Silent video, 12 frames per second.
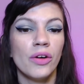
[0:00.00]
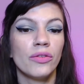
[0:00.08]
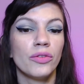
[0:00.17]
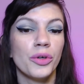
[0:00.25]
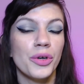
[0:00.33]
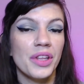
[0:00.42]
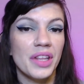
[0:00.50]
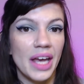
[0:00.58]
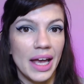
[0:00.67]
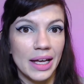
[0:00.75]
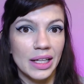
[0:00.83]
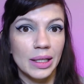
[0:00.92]
For
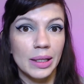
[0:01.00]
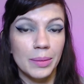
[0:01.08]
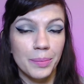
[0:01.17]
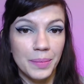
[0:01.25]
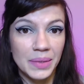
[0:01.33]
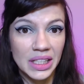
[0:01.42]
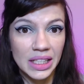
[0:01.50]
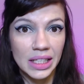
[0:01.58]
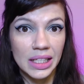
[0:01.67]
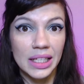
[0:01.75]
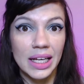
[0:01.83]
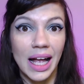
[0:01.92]
they'll
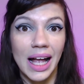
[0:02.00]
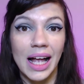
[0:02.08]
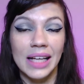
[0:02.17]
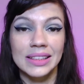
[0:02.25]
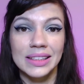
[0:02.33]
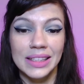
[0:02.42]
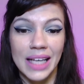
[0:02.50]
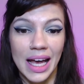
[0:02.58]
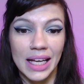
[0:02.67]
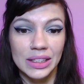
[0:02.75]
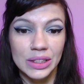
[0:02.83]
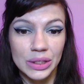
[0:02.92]
beat a
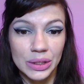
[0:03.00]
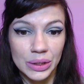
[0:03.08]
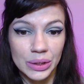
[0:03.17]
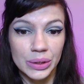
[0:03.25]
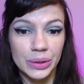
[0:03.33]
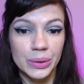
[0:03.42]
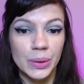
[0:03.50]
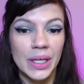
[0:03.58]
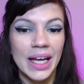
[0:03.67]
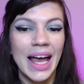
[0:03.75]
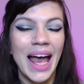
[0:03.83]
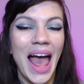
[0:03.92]
tattoo
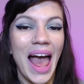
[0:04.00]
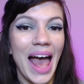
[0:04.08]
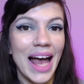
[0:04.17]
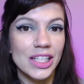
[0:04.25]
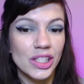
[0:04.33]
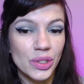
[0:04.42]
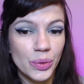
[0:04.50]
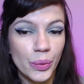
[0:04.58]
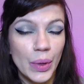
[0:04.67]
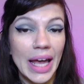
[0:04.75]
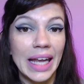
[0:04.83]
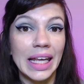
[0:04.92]
at
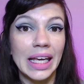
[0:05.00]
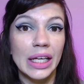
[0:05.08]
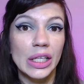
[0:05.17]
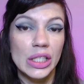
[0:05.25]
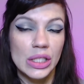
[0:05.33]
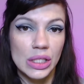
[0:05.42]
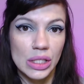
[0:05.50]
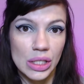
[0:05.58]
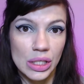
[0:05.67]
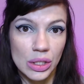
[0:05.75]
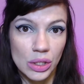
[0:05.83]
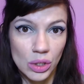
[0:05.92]
20
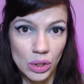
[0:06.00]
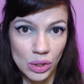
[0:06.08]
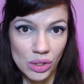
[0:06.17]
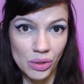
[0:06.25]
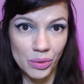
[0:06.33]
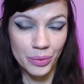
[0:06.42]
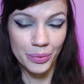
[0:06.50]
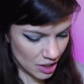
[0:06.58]
to 2.